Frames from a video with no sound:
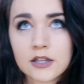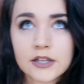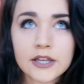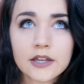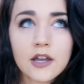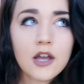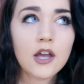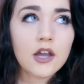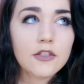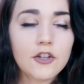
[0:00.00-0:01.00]
Like,
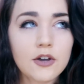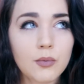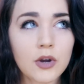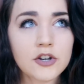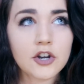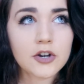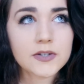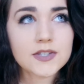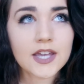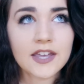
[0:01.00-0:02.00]
the one
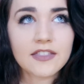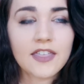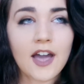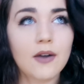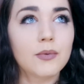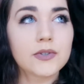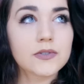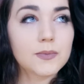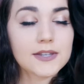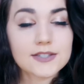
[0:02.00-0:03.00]
nurse, like, that
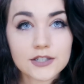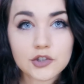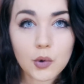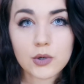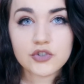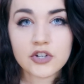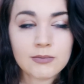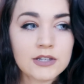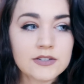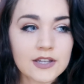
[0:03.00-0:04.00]
was basically torturing
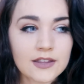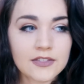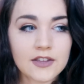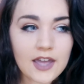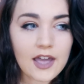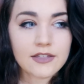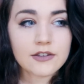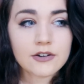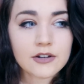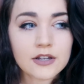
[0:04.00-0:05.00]
me to get, like, the
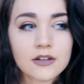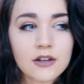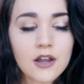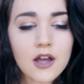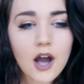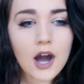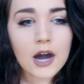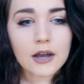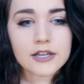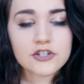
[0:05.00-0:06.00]
catheter in.
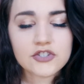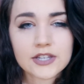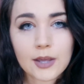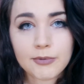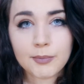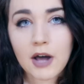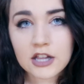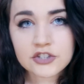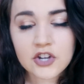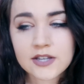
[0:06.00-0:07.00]
He just, like, kept
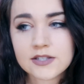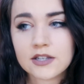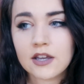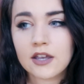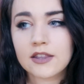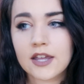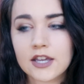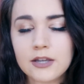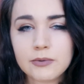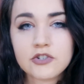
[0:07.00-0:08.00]
apologizing, and, like,
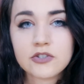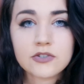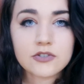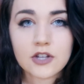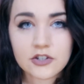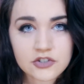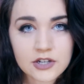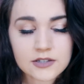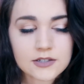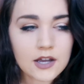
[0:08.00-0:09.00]
he was just such a
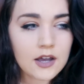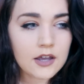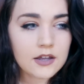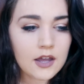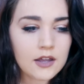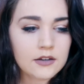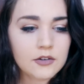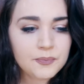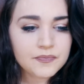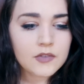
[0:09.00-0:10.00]
nice guy. And
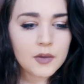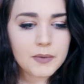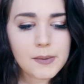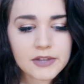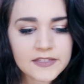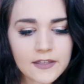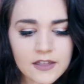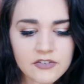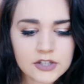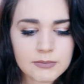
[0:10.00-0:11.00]
people like that,
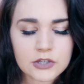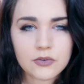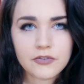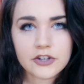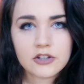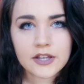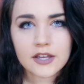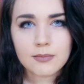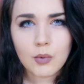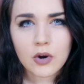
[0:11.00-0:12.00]
like, really make you feel,
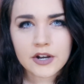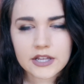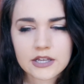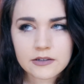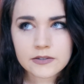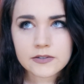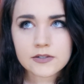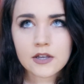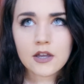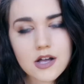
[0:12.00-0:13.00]
like, more at
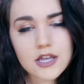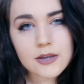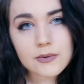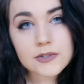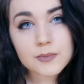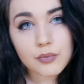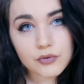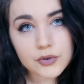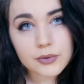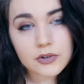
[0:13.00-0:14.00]
ease. It was
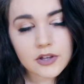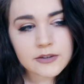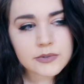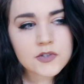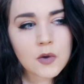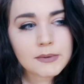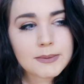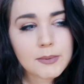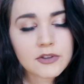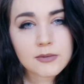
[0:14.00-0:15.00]
brutal. And there was so many
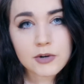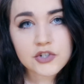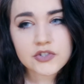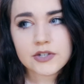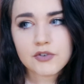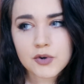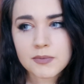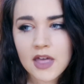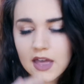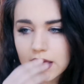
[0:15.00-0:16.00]
people in the emergency room
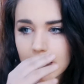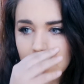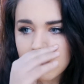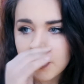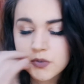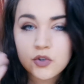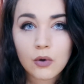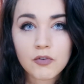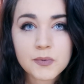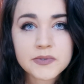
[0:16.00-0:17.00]
that there was
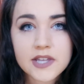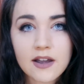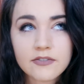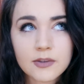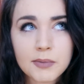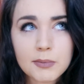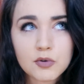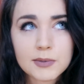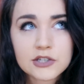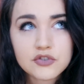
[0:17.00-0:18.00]
no rooms left, and people
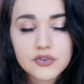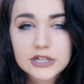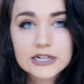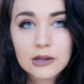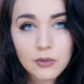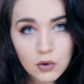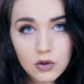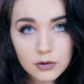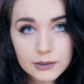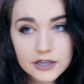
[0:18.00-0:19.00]
were being treated out in the
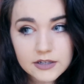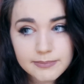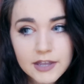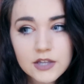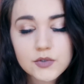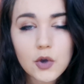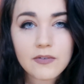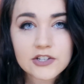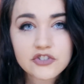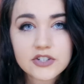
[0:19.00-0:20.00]
hallway. So
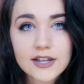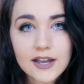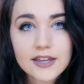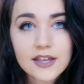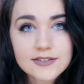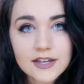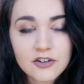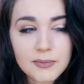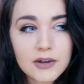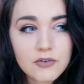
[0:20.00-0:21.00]
eventually I got kicked out
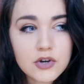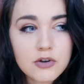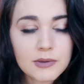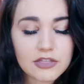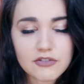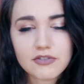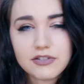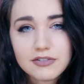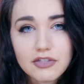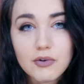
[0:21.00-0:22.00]
of my room and
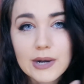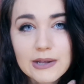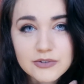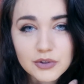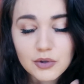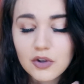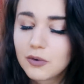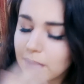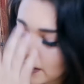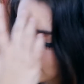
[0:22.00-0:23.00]
thrown out into the
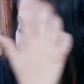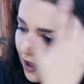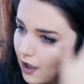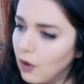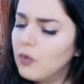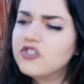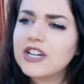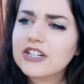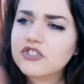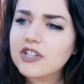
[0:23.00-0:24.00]
hallway, which
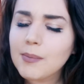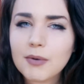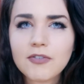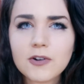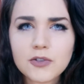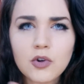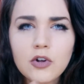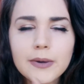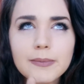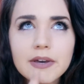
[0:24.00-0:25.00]
actually I preferred the
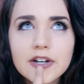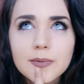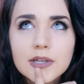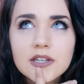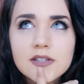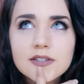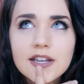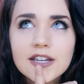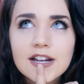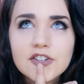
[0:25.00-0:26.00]
hallway better, because I
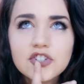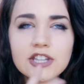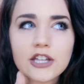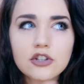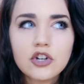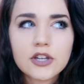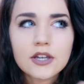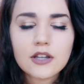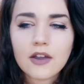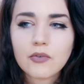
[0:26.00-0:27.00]
could actually like look
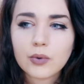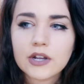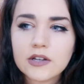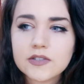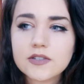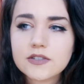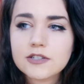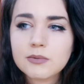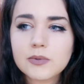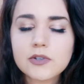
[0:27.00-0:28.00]
at everyone else and
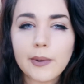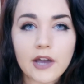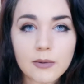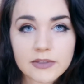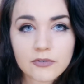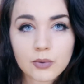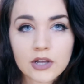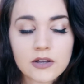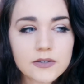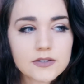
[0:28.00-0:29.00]
see what was going on with everyone
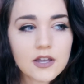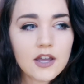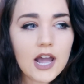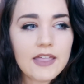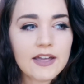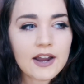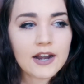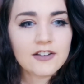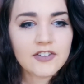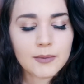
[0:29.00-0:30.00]
else, and that
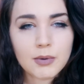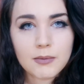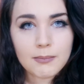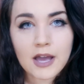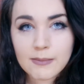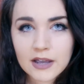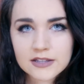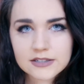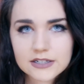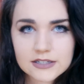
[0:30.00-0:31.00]
kind of like put my
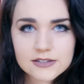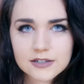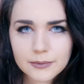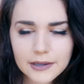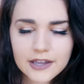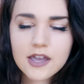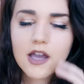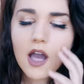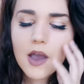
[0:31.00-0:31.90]
mind at ease in a way.